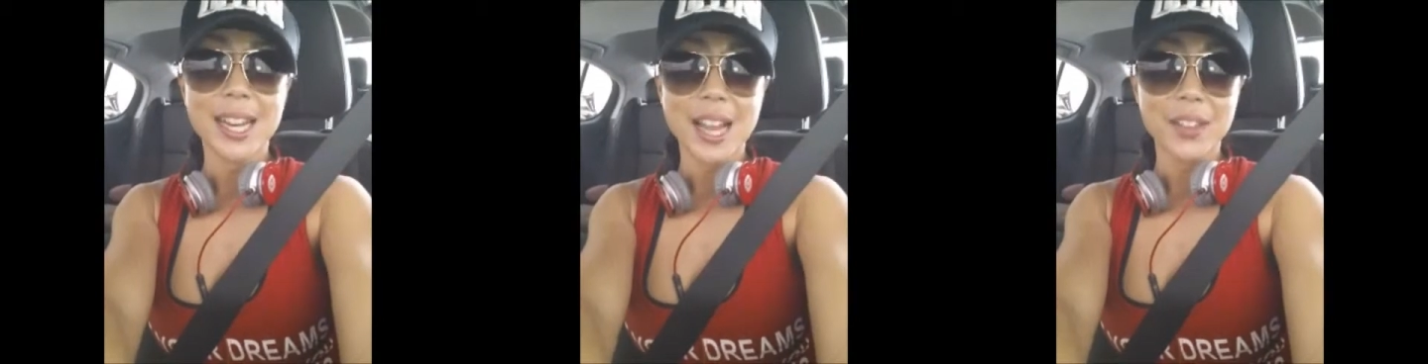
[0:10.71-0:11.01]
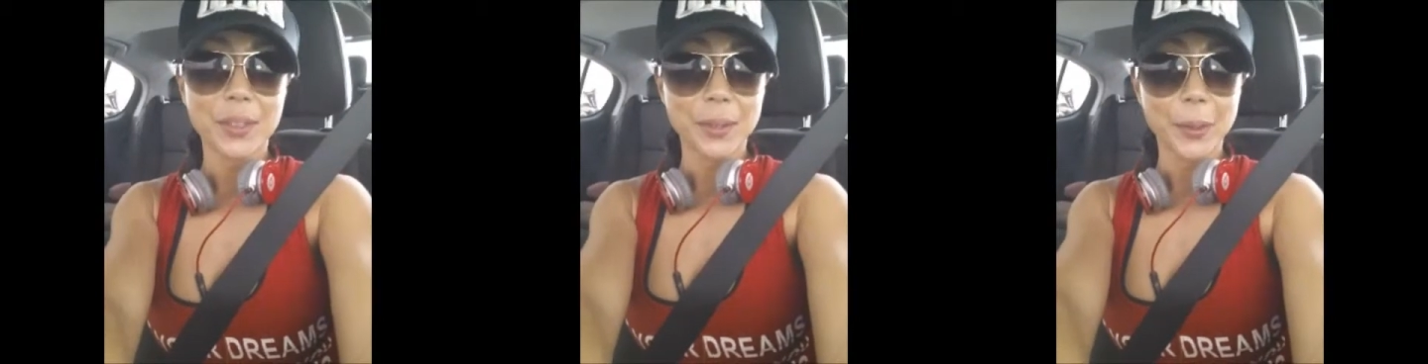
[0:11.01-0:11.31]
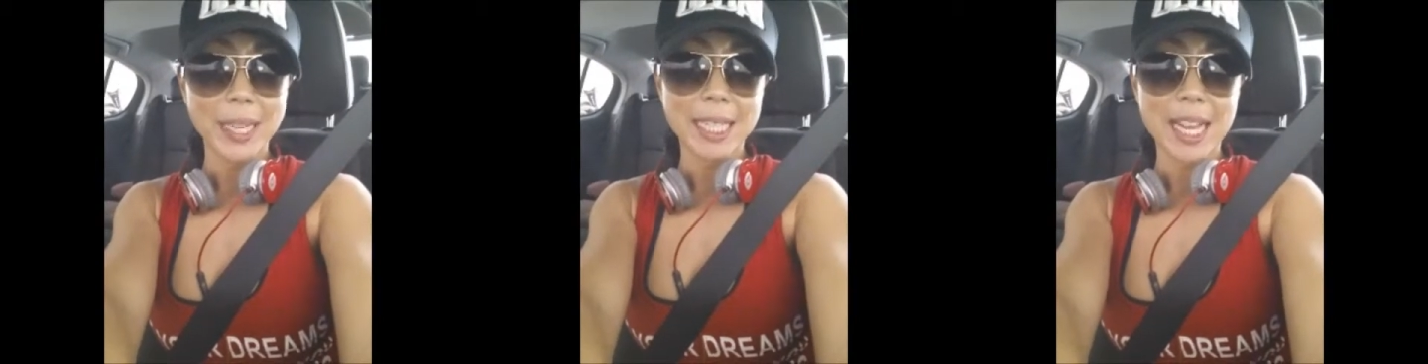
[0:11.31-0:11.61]
now
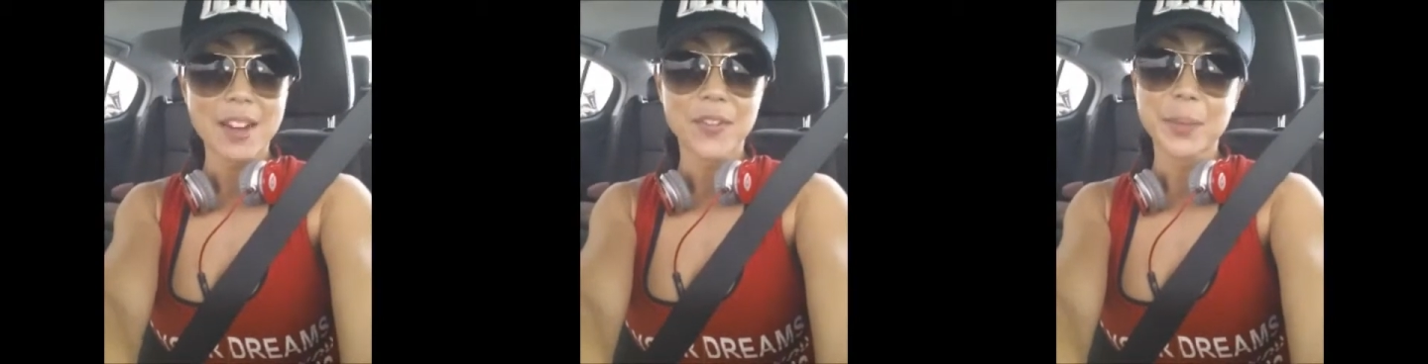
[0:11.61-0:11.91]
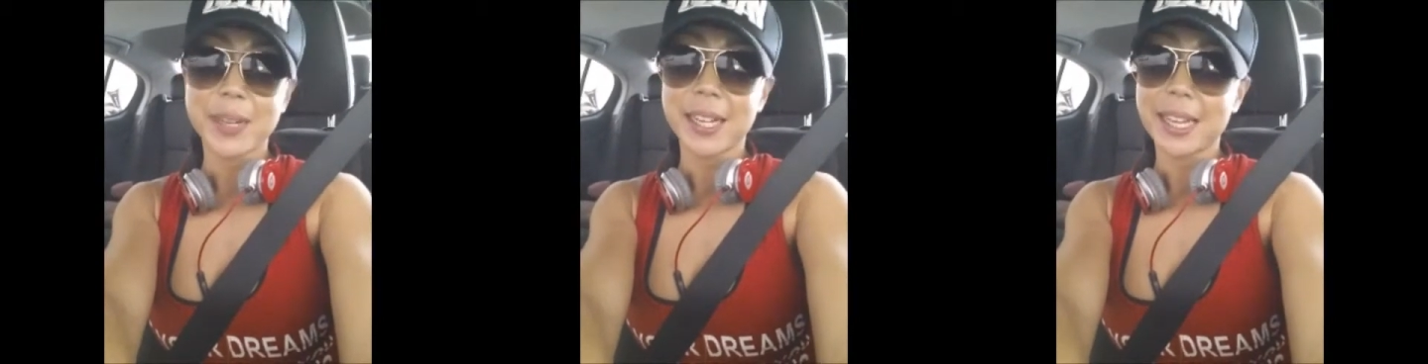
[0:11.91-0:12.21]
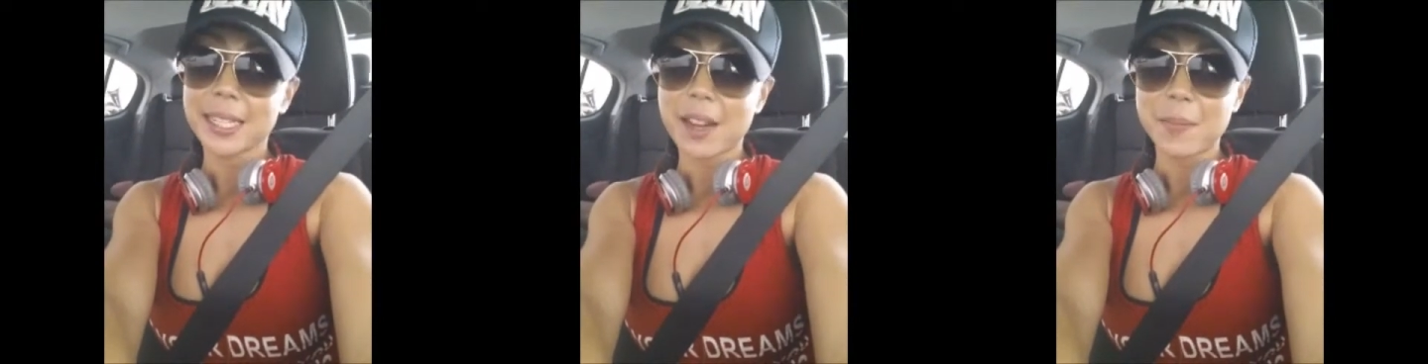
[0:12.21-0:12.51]
three weeks out from my
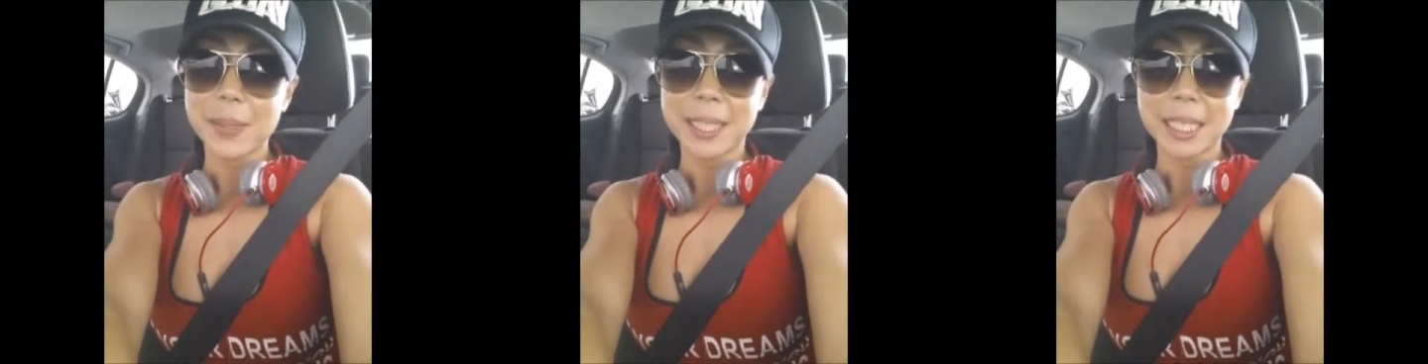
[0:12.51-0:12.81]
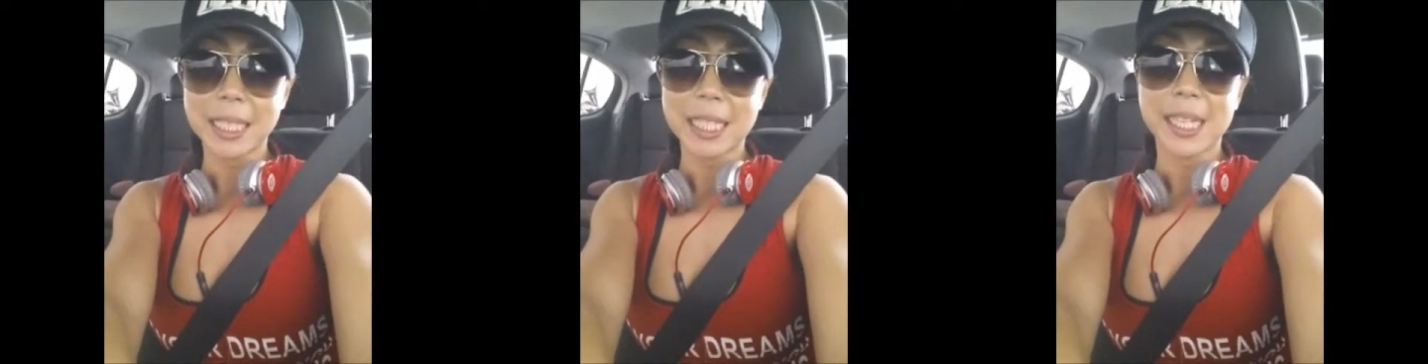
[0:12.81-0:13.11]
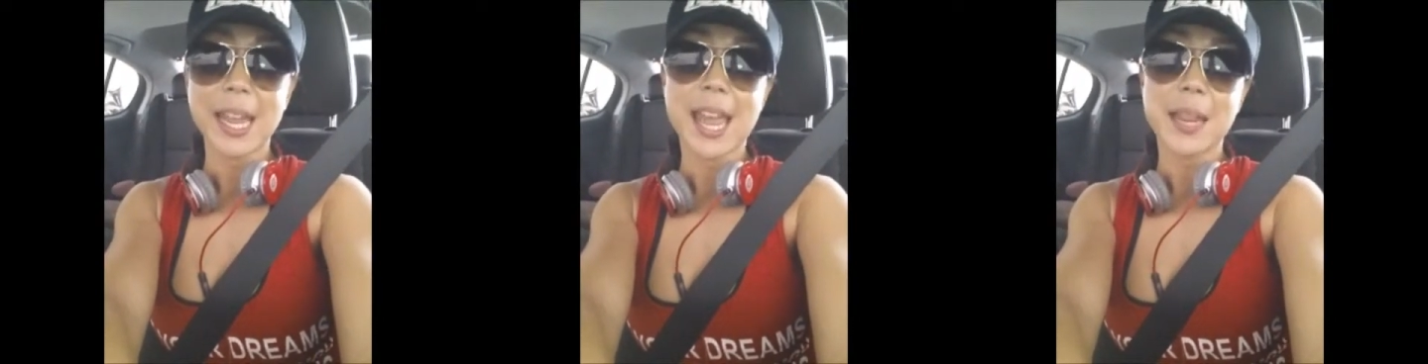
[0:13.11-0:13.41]
next
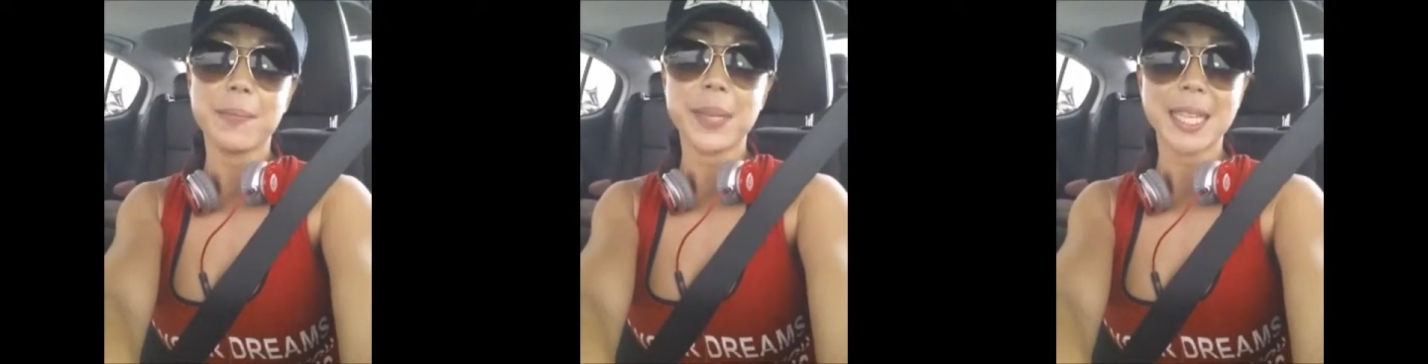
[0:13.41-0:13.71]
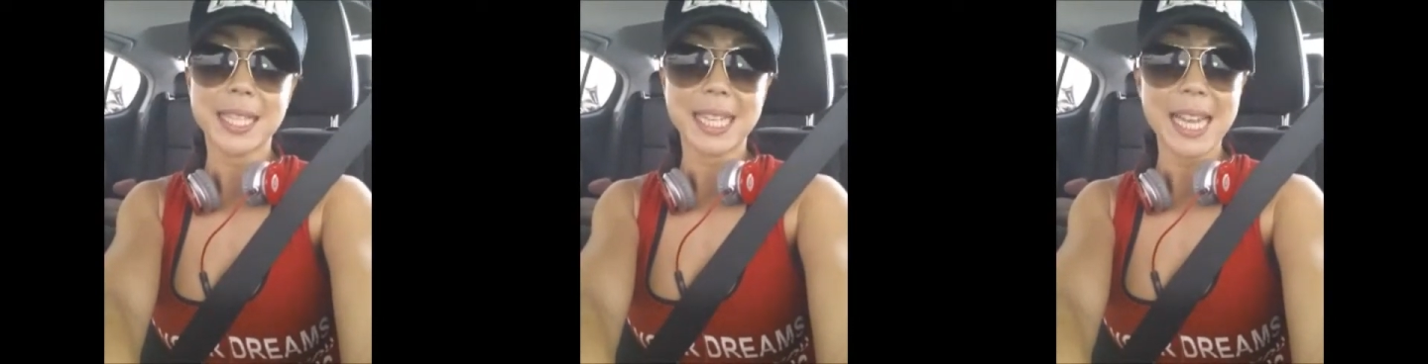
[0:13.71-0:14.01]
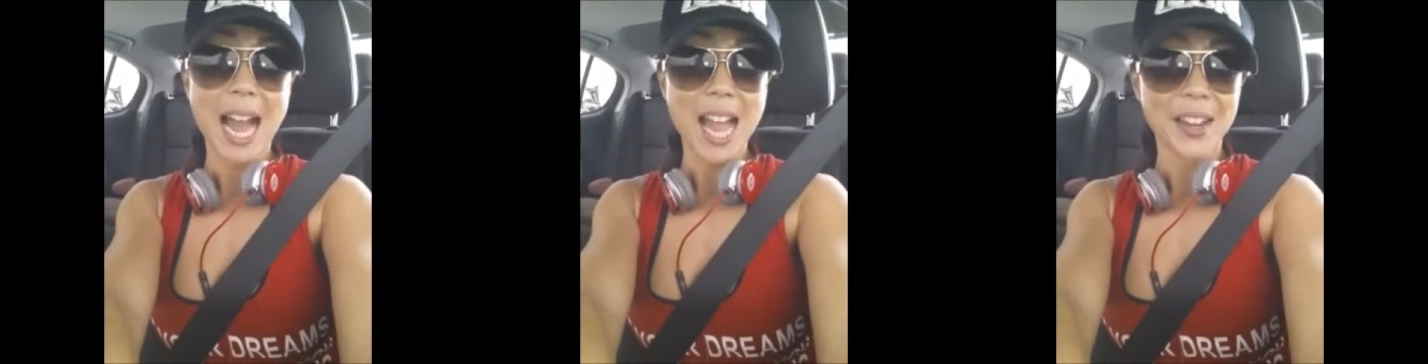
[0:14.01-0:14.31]
competition,
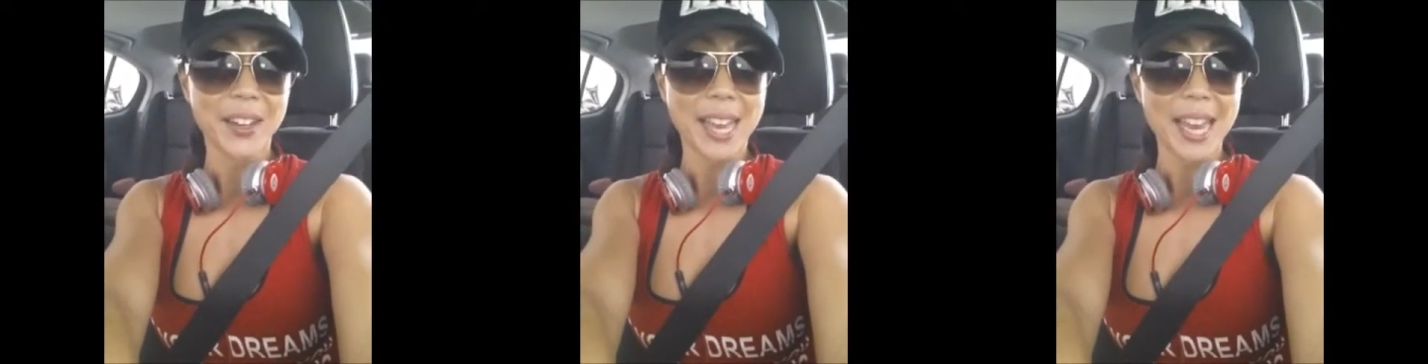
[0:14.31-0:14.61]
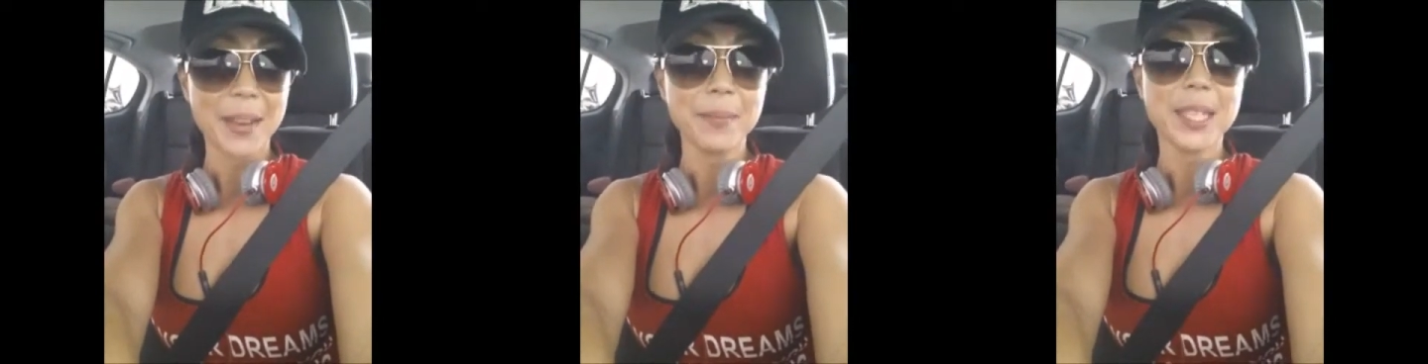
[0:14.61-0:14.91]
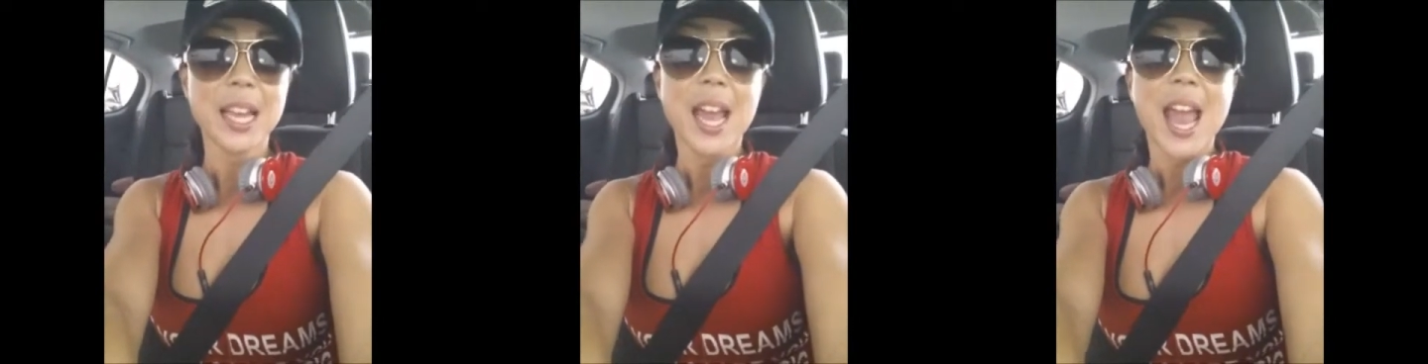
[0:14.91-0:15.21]
NPC Iron Games,